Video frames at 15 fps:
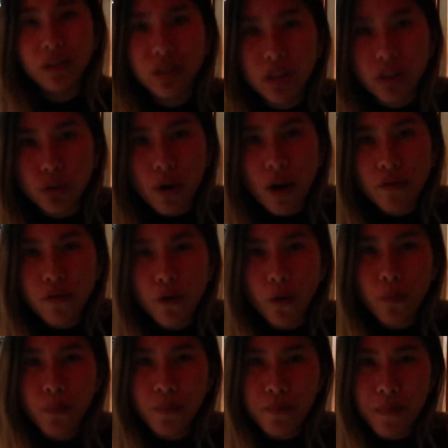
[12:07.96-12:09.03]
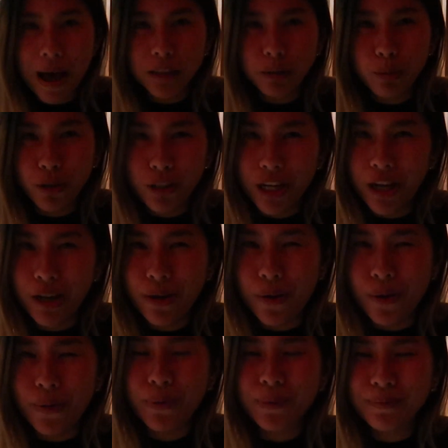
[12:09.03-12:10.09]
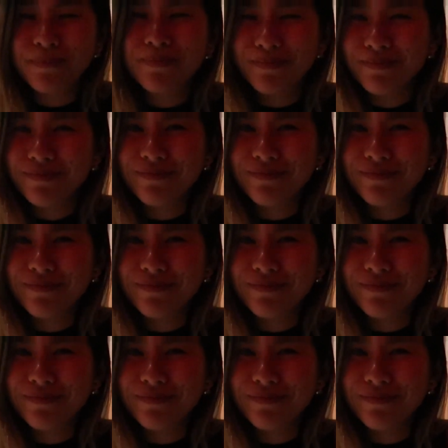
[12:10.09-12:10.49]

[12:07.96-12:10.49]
The truffle mashed potato.